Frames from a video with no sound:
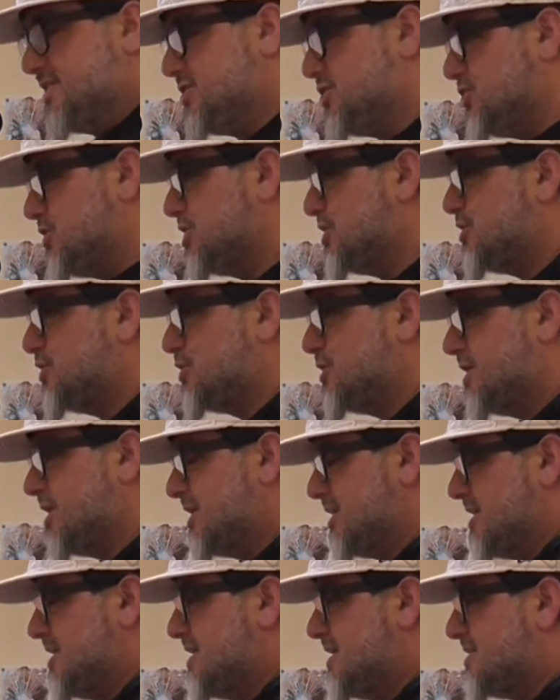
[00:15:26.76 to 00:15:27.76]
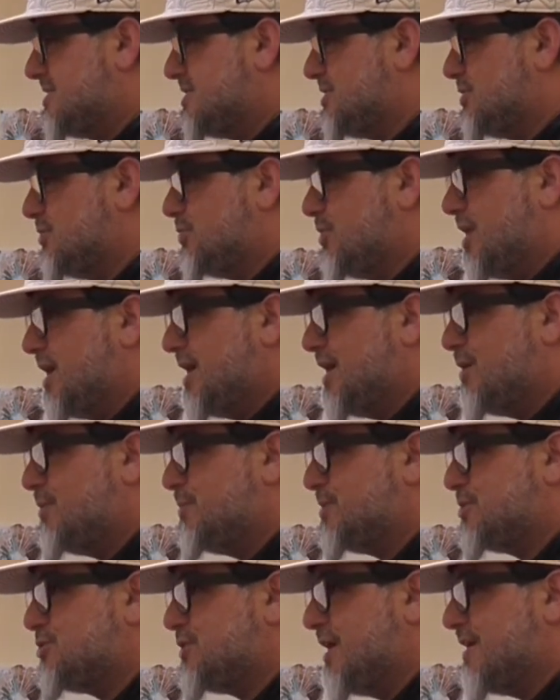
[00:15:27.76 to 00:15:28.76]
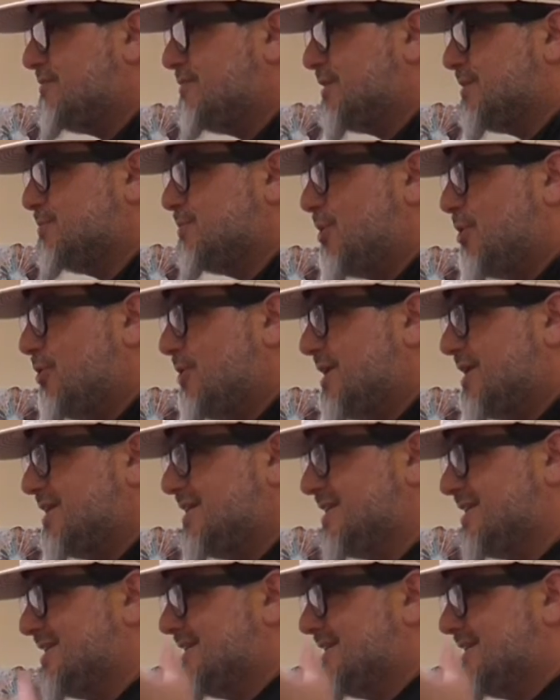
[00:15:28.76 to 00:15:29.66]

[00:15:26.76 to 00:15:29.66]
that you could do to help a traveling poet